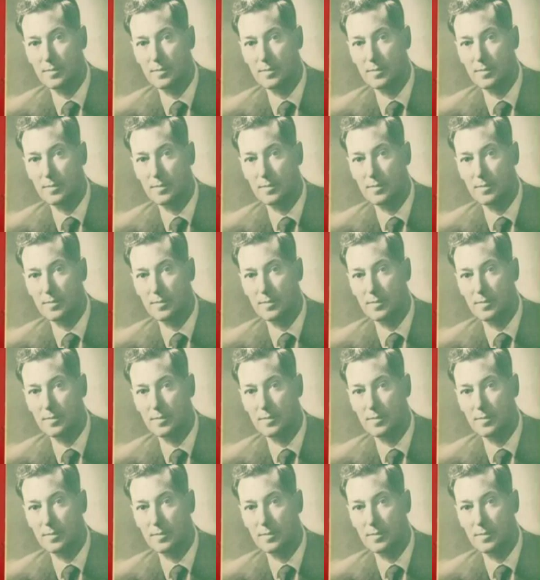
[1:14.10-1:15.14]

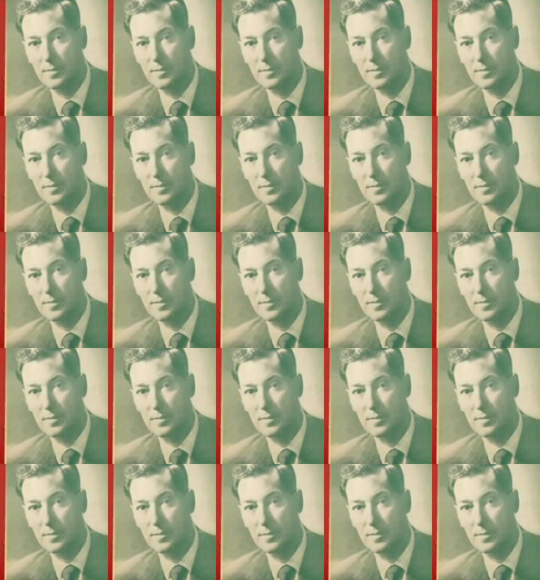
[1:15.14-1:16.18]

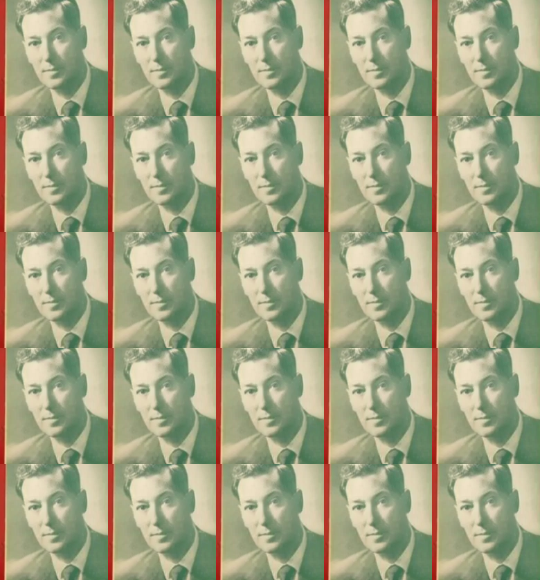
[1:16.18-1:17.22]

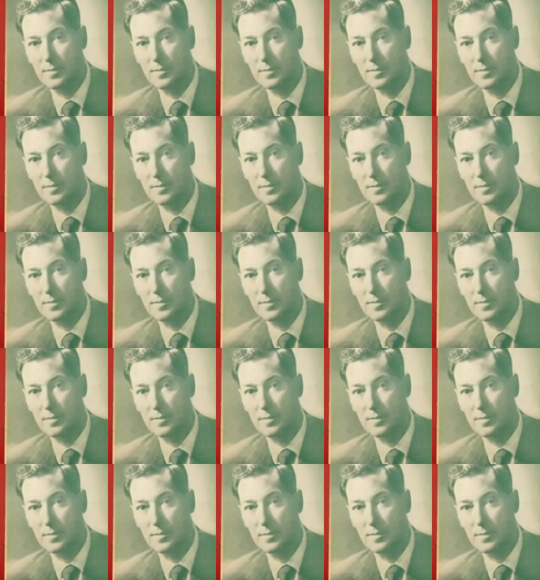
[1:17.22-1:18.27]

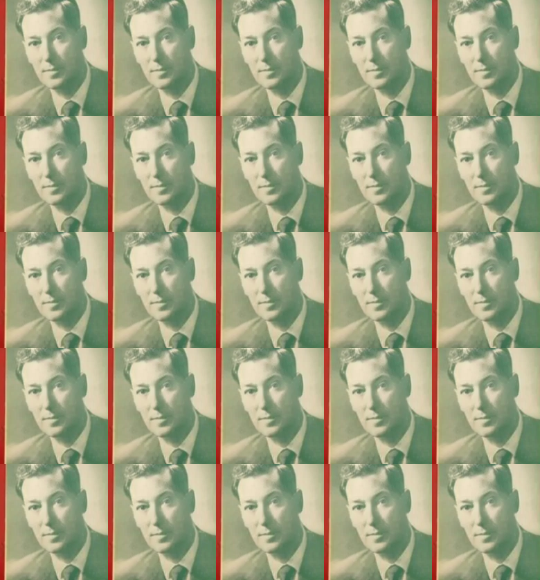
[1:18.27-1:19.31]

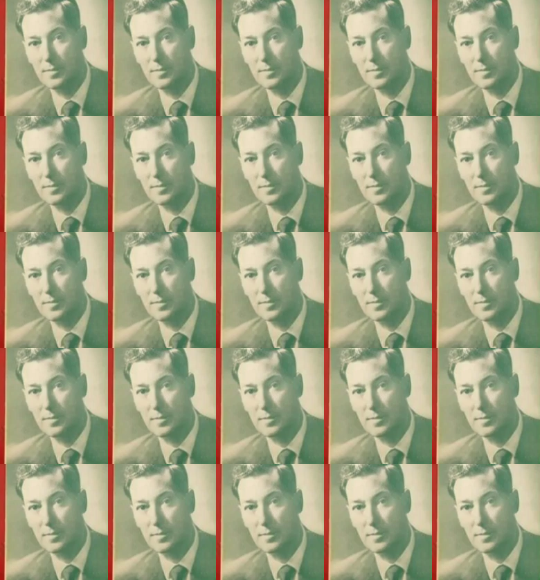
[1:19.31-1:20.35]

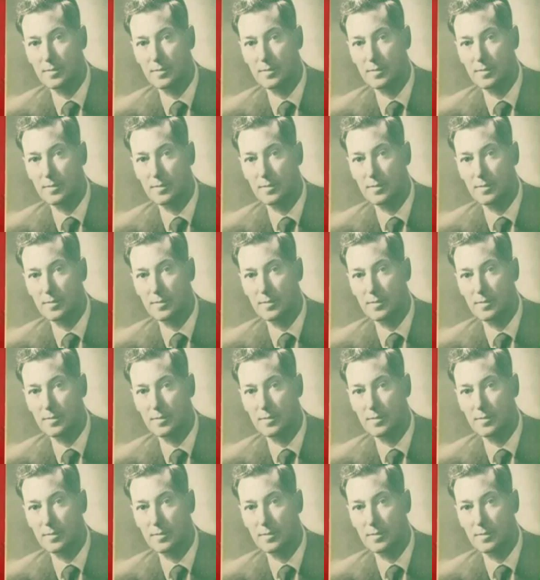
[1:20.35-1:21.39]

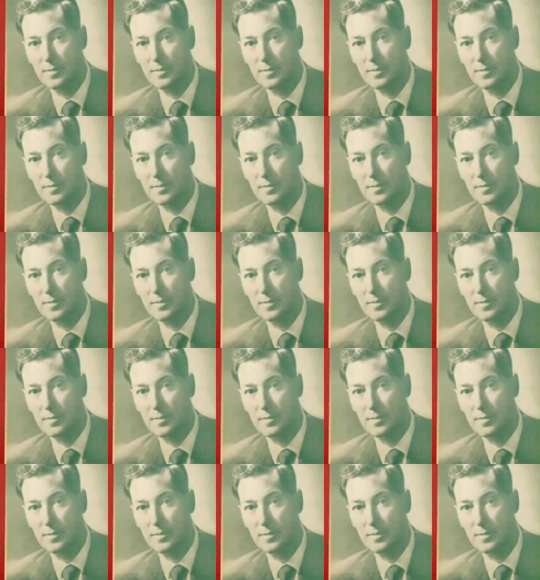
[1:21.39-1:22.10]
(no lip movement)